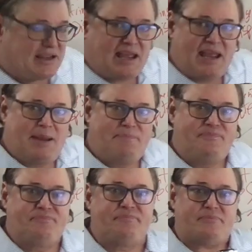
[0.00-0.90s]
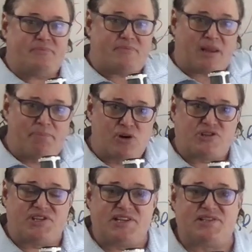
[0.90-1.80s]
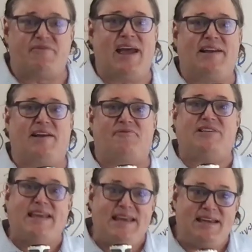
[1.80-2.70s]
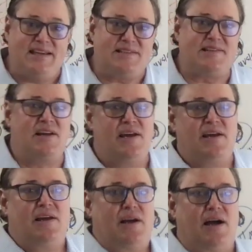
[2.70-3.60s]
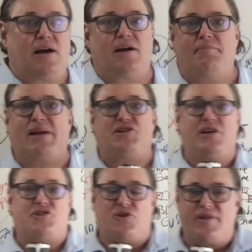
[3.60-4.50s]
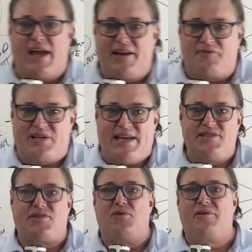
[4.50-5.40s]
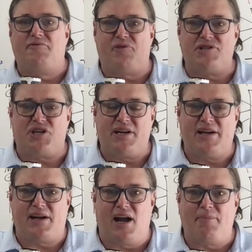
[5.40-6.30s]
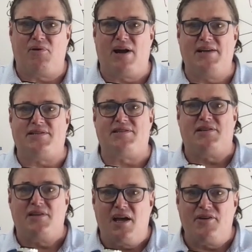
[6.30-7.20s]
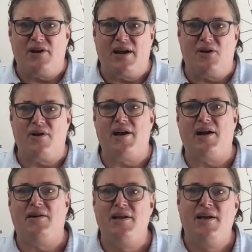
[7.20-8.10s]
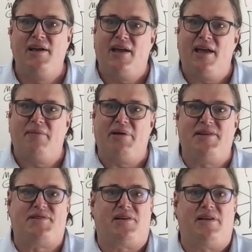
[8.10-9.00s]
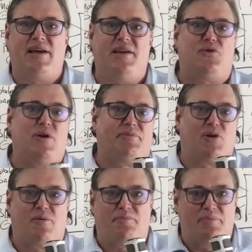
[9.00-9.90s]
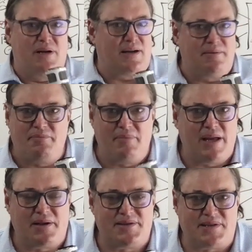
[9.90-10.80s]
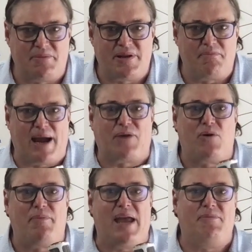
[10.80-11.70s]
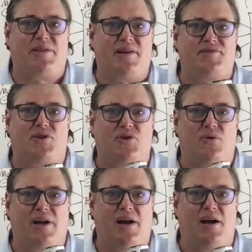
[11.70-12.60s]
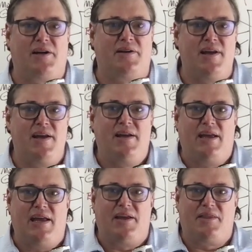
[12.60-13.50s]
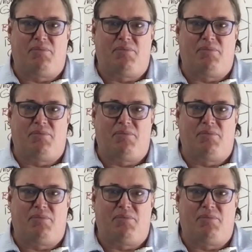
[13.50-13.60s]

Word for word: game purchases of NFTs. Uh, making sure the NFTs don't infringe on any copyrights. That's another area. And basically, crypto uh, and some of the micropayment things that are going on in the